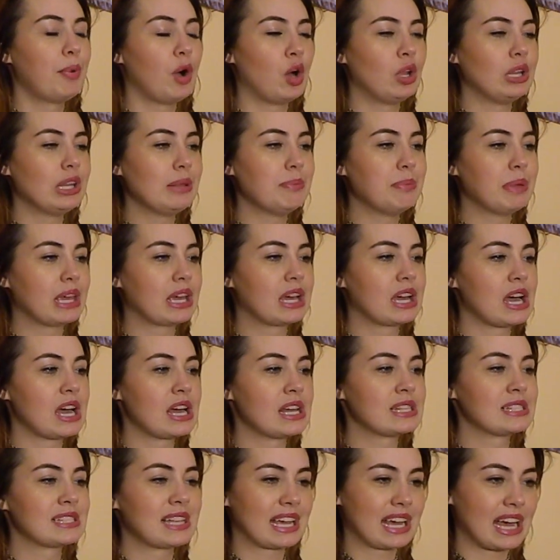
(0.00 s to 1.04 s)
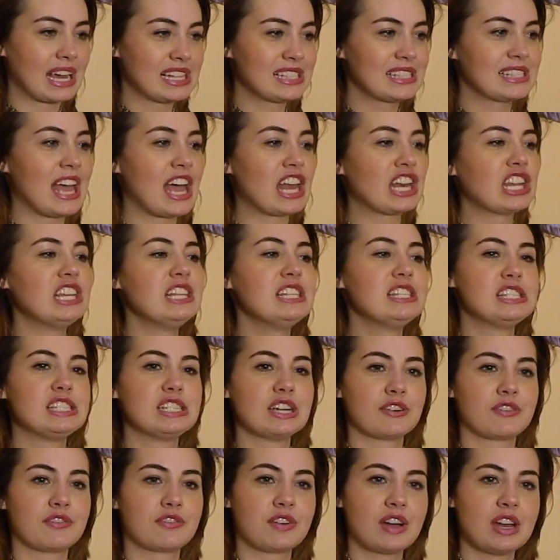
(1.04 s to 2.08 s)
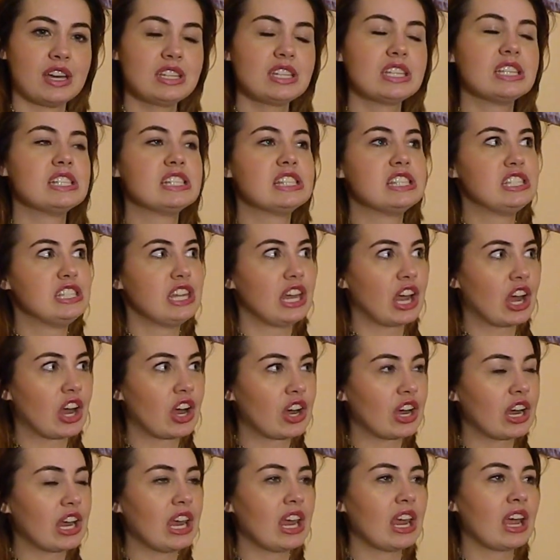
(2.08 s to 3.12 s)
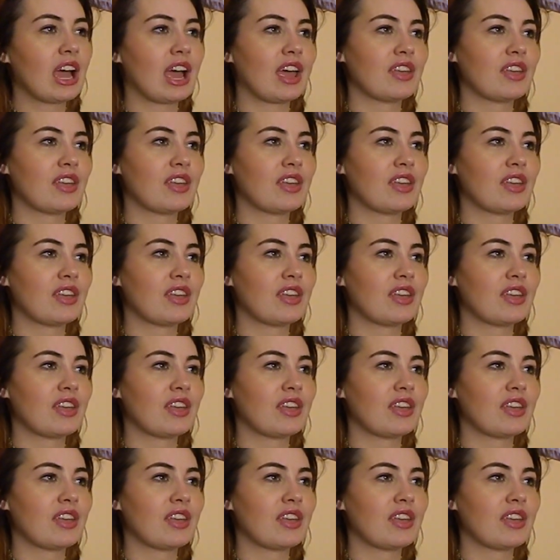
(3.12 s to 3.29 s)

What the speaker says: only because, like I said, he's different, he's daring.